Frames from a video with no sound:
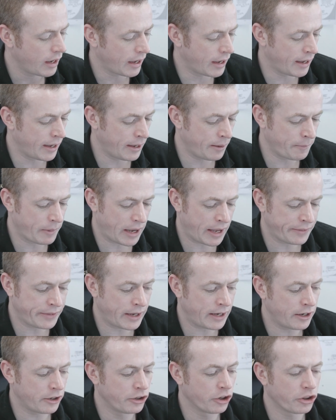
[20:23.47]
Um, and
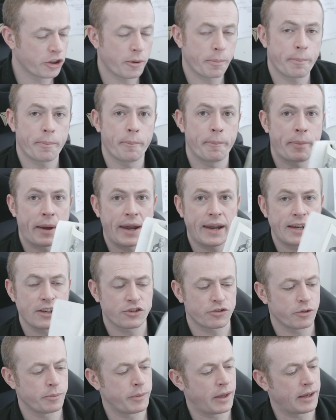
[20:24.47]
then another
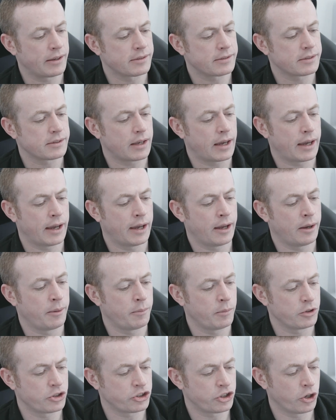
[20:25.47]
page from this
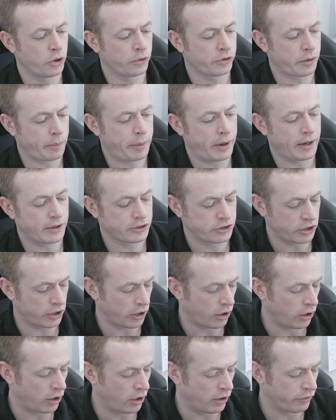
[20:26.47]
um, shows a
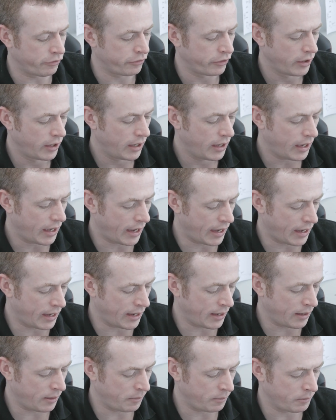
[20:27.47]
picture of
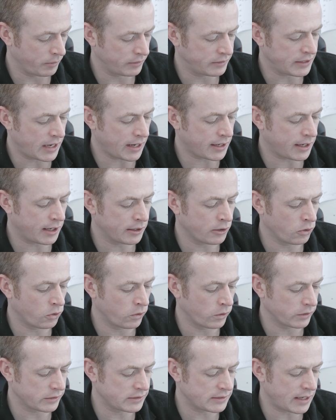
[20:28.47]
um,
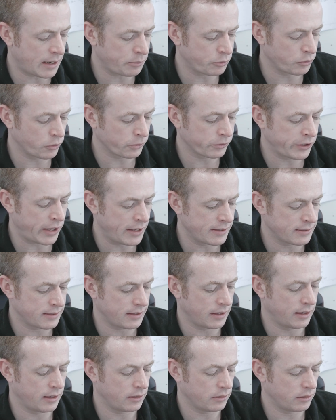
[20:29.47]
Takano Saburo
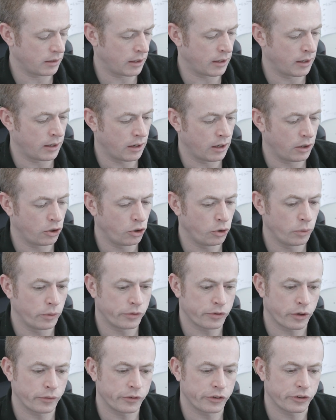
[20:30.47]
Sensei, uh, who
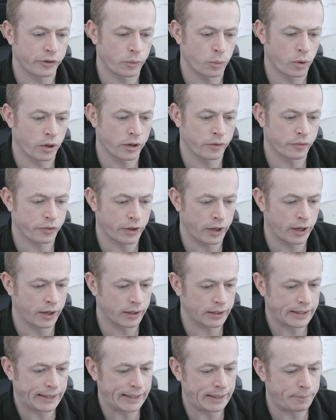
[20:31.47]
is obviously one of
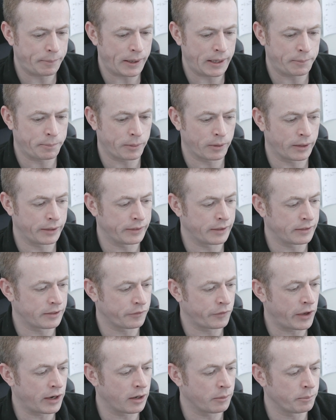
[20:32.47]
the key people in the
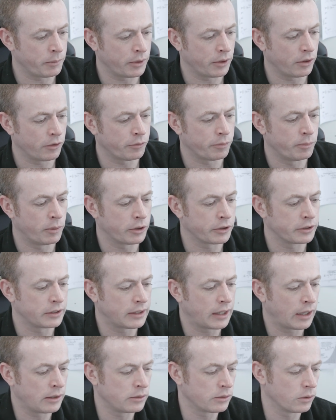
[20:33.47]
development of modern
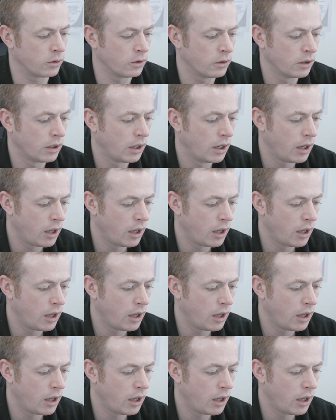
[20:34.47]
Kendo.